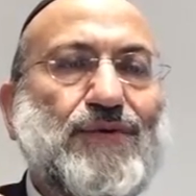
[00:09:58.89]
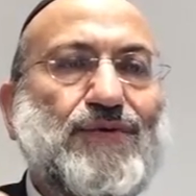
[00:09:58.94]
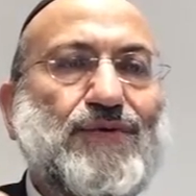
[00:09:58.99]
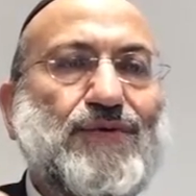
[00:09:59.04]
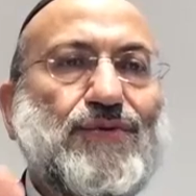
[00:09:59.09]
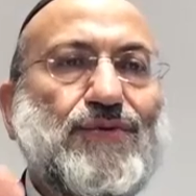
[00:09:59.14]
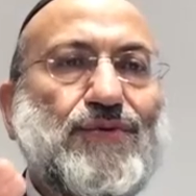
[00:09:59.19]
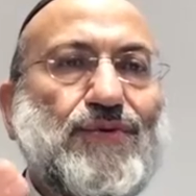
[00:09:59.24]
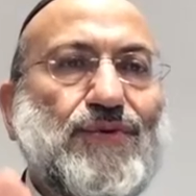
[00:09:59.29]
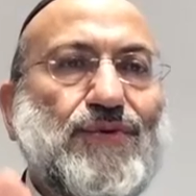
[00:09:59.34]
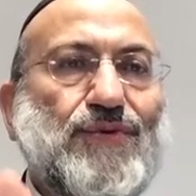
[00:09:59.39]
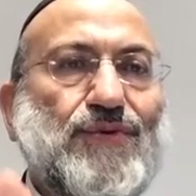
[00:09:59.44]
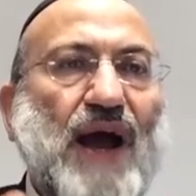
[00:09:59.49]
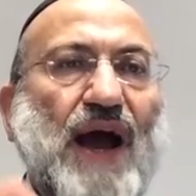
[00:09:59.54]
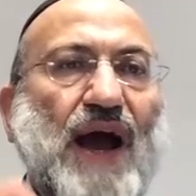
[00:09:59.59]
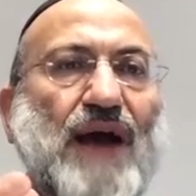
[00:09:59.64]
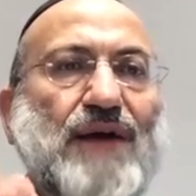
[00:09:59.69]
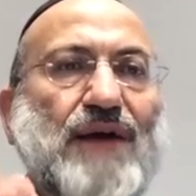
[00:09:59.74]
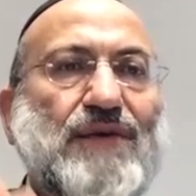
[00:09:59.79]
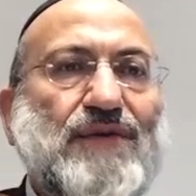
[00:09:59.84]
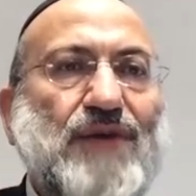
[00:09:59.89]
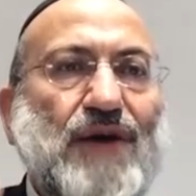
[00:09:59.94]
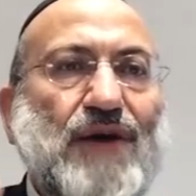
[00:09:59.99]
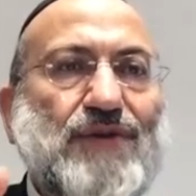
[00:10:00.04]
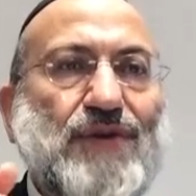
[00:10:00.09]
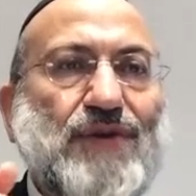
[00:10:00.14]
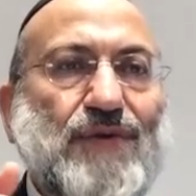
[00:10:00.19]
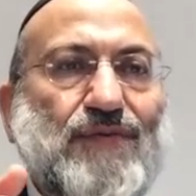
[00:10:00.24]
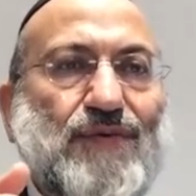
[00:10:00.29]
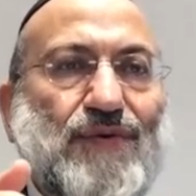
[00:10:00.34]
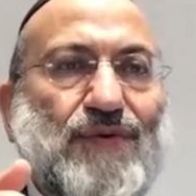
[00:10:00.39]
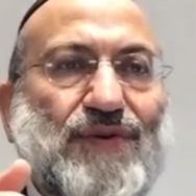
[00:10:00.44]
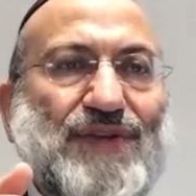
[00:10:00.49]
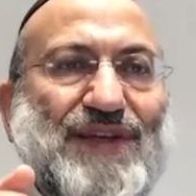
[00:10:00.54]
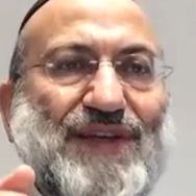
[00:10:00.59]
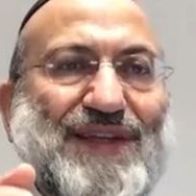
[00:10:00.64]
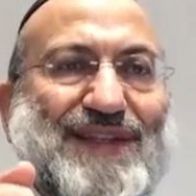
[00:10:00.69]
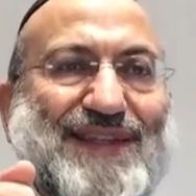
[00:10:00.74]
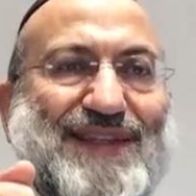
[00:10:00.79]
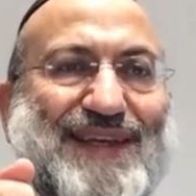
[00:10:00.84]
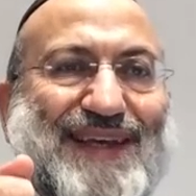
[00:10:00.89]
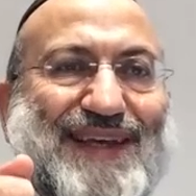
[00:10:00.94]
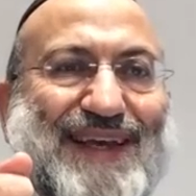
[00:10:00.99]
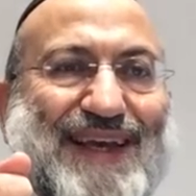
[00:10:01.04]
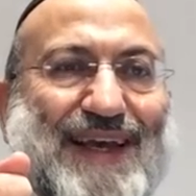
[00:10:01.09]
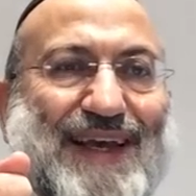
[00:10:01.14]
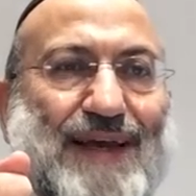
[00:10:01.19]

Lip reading: You, in other words, in the